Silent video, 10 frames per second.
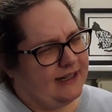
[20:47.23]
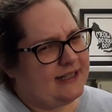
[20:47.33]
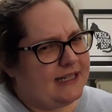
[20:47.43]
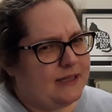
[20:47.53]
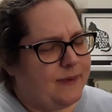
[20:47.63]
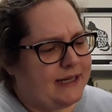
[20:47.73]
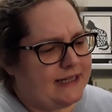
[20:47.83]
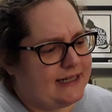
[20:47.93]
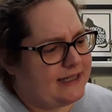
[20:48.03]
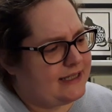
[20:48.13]
Is this a
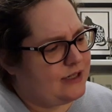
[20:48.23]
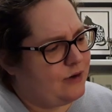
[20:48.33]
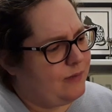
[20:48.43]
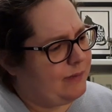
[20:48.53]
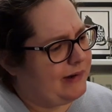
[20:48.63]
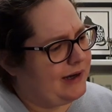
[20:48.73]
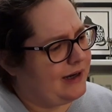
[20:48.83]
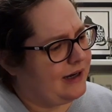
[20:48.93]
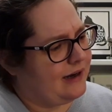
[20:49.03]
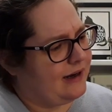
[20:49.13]
bit
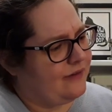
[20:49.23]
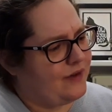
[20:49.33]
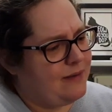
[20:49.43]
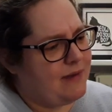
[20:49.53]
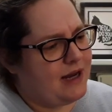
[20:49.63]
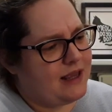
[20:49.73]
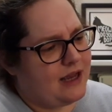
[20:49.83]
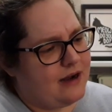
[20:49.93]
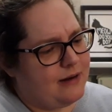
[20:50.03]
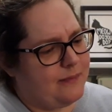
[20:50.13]
dystopic? Have I made
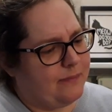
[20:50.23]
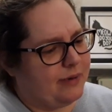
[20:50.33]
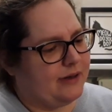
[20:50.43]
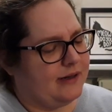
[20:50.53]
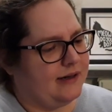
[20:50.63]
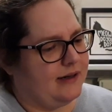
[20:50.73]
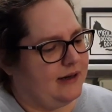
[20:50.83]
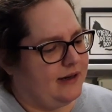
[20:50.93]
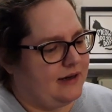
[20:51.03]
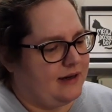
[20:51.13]
that up?
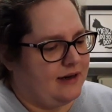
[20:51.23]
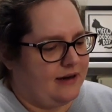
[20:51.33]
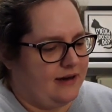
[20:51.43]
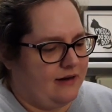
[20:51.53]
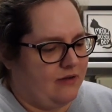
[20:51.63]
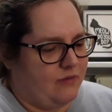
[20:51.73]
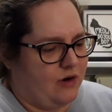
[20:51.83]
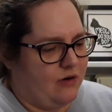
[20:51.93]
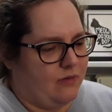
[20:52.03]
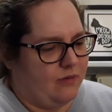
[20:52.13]
I don't
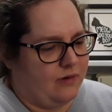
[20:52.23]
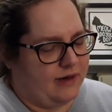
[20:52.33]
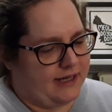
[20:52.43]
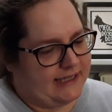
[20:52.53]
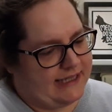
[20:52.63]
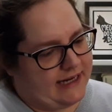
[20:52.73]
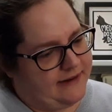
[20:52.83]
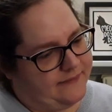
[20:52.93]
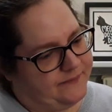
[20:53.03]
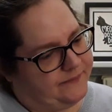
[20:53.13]
know. Let's see.